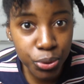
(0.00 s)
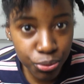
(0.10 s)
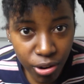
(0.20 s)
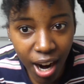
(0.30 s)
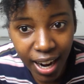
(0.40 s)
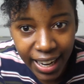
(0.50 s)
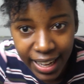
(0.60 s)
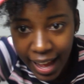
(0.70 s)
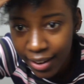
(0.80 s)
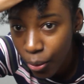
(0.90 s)

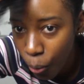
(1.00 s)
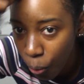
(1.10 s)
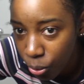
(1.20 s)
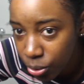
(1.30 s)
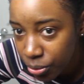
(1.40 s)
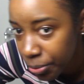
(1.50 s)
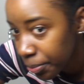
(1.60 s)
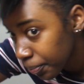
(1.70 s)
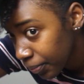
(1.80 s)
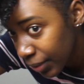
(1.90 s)
dry at all,
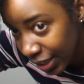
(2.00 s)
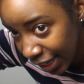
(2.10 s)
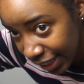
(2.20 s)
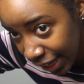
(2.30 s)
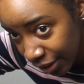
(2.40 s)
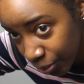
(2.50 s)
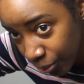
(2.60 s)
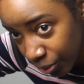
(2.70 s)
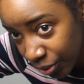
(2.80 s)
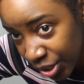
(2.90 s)
like at
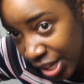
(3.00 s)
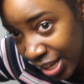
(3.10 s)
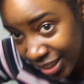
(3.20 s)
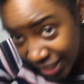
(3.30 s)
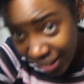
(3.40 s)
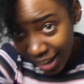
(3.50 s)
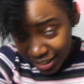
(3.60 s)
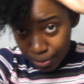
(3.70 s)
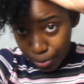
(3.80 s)
all. There are other